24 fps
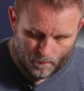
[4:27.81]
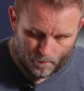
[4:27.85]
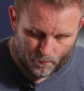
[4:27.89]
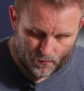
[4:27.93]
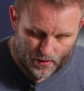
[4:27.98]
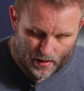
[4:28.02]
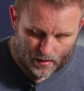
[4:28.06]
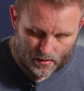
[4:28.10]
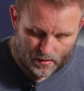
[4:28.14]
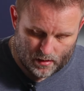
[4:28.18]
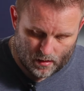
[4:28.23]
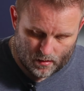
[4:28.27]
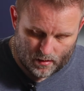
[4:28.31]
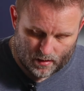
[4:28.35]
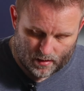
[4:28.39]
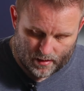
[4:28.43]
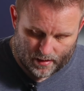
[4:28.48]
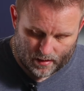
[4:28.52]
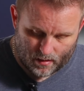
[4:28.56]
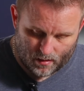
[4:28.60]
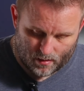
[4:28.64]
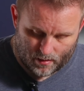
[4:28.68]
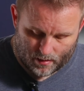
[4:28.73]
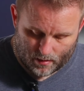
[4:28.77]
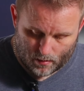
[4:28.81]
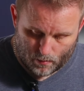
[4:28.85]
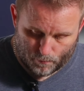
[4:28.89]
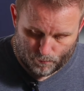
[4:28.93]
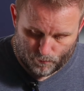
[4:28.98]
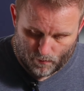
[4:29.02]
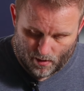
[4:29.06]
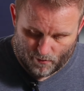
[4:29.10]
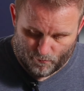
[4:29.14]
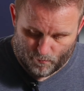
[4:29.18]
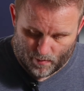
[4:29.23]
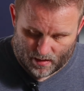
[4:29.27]
That's the only thing. I think
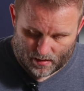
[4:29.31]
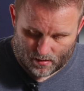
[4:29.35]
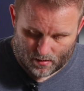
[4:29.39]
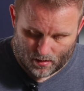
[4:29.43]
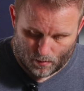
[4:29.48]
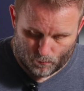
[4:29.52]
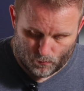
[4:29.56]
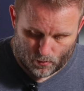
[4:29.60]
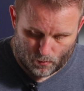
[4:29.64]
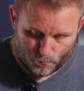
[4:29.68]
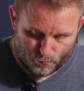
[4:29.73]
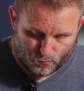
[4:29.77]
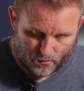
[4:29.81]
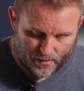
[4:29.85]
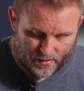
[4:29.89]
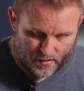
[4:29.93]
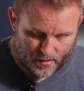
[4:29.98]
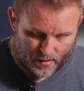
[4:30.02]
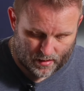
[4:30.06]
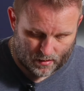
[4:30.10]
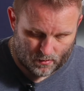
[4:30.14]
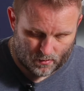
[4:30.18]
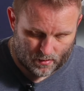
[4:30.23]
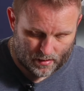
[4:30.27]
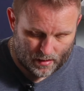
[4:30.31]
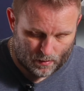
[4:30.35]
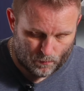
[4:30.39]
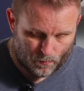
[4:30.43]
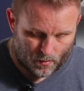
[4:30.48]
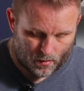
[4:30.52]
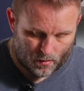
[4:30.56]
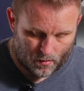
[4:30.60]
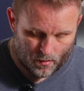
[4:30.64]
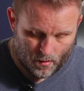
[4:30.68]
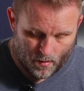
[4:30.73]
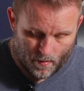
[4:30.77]
they've messed up with the printing on that
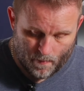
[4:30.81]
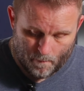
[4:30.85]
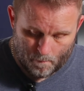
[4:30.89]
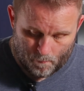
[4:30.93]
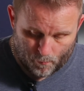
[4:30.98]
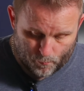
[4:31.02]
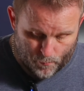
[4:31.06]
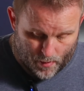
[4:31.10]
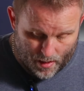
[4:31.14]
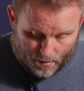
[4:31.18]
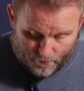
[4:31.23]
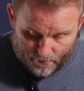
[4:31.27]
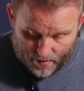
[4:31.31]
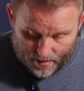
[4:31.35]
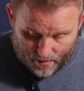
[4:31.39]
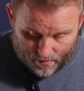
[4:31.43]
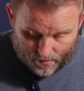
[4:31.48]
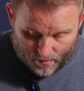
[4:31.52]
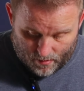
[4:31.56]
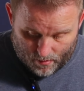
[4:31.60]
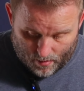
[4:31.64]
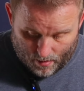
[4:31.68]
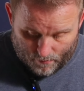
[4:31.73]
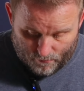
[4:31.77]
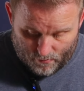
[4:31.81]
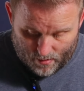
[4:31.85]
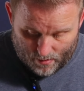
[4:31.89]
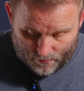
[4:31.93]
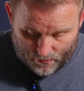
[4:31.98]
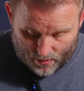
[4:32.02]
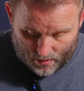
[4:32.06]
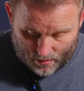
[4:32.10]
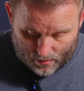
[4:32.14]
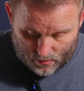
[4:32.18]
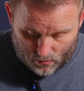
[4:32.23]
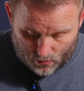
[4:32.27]
one. But every
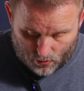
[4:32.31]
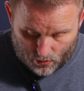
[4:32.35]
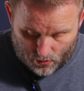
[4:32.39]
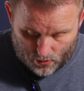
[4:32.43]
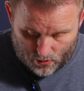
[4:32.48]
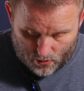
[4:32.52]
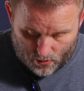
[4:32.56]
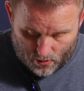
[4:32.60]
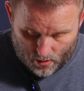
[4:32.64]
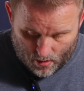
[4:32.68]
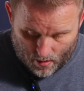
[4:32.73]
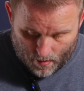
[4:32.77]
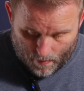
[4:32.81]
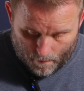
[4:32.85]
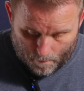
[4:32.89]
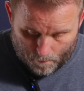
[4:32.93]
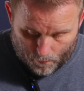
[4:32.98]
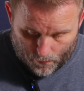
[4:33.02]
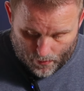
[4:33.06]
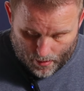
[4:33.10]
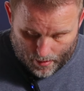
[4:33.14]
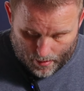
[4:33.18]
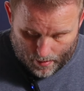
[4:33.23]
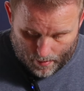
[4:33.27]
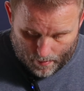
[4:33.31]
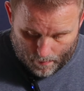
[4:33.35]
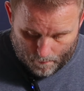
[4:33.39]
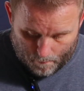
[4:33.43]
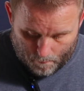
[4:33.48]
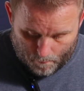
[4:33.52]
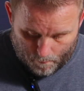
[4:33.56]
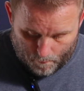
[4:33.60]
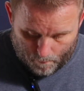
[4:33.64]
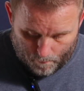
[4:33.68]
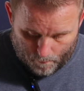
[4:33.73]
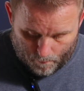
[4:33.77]
other thing's good.
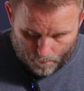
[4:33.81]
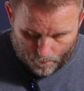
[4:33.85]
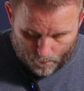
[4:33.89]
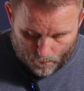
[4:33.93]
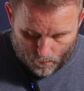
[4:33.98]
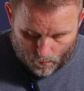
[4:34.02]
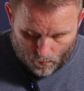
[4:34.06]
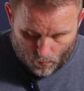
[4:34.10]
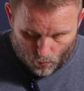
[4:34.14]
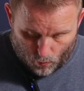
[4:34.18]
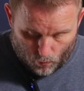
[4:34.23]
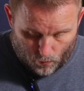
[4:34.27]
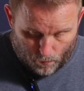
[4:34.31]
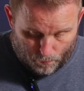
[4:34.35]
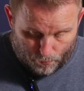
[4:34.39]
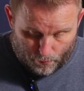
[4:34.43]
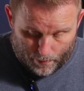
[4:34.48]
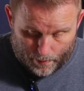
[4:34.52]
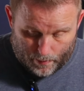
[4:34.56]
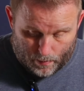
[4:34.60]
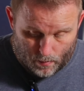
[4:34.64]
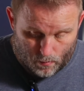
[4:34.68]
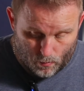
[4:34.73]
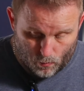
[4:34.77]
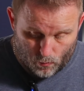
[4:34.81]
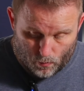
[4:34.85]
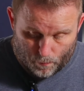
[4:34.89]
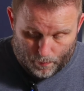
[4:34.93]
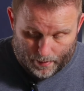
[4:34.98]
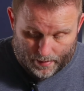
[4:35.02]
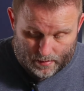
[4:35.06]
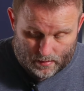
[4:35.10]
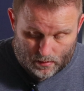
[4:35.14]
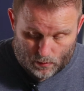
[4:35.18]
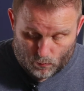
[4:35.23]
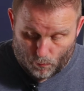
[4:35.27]
All the
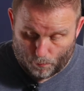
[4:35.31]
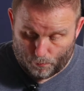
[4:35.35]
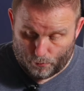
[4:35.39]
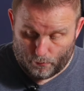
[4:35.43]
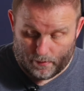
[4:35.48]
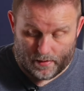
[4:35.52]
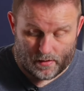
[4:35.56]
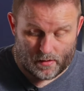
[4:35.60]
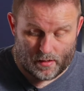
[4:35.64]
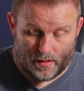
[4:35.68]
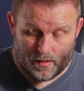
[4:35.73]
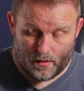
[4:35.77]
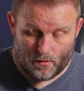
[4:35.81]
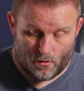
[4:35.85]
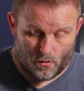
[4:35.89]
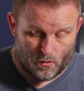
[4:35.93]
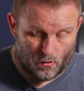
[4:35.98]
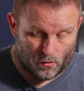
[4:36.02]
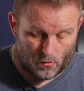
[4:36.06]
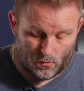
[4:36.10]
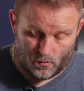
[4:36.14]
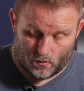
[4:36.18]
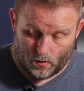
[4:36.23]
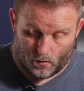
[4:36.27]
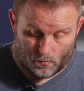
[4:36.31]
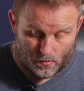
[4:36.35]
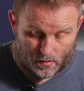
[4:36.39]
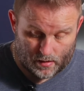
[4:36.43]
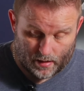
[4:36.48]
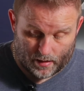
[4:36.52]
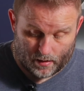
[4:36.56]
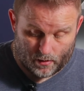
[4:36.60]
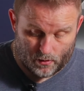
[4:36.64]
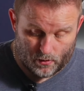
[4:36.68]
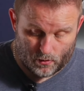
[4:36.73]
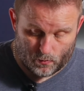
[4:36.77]
pieces were printed, no
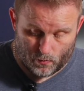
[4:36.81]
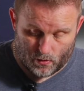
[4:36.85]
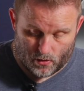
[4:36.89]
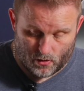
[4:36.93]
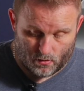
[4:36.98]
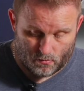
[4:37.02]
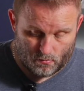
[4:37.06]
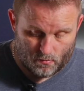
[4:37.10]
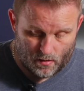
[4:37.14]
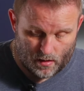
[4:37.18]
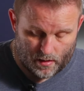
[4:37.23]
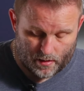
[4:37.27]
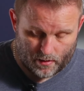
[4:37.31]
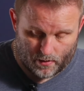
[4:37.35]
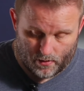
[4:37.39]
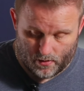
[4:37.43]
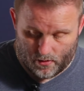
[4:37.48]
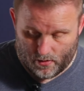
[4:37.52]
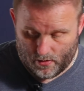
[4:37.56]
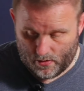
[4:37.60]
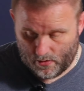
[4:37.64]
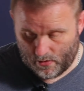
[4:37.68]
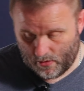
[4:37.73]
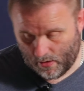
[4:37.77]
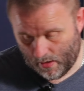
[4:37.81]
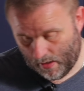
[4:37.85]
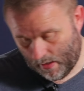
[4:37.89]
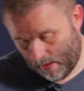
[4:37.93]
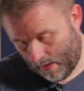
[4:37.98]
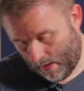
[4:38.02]
stickers, which is really good.